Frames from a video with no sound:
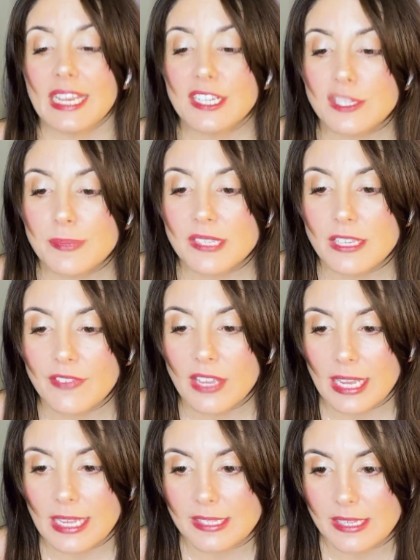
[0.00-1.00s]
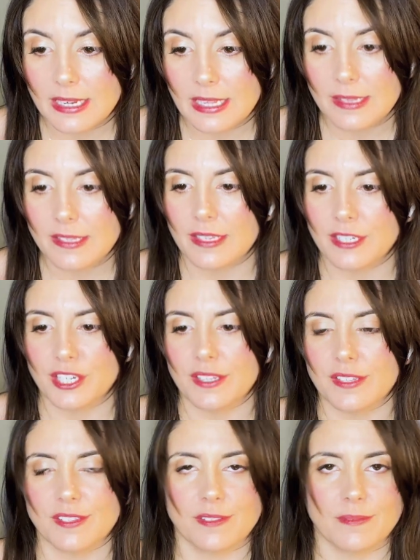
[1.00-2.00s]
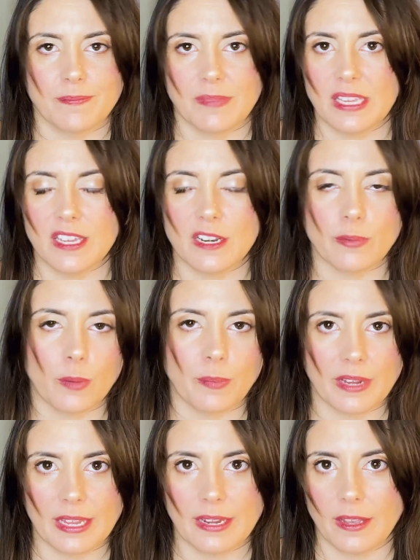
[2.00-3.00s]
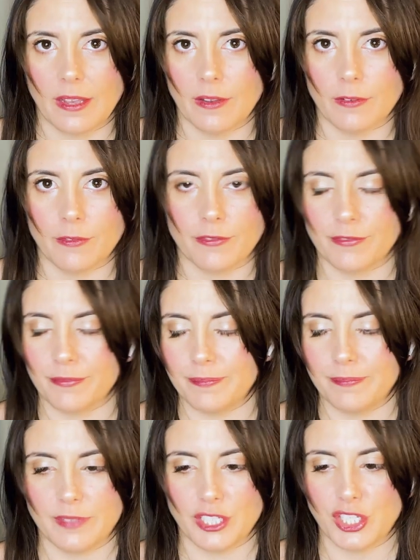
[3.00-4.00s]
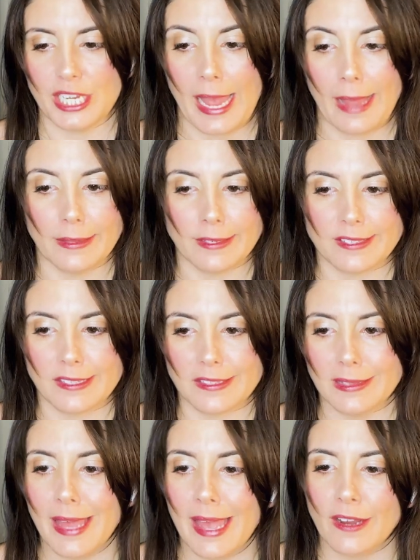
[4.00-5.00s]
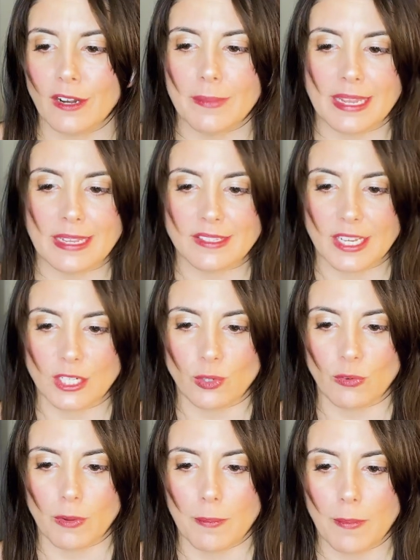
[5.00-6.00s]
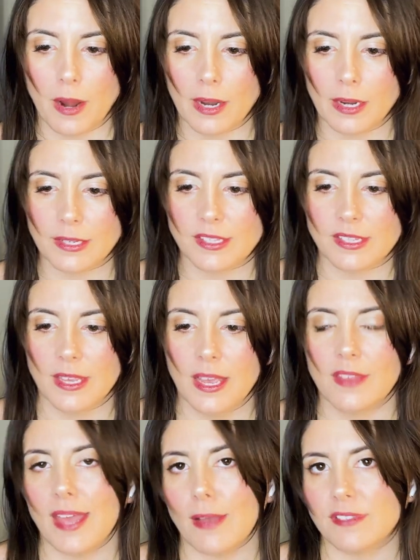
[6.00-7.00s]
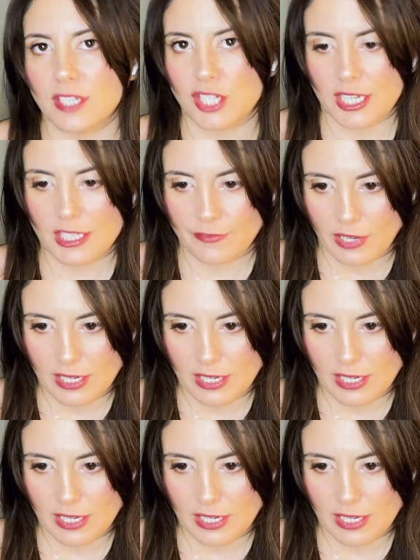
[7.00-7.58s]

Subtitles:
each specific incident, such as the inappropriate of touching Alex's leg or making sexual remarks, that was a chance for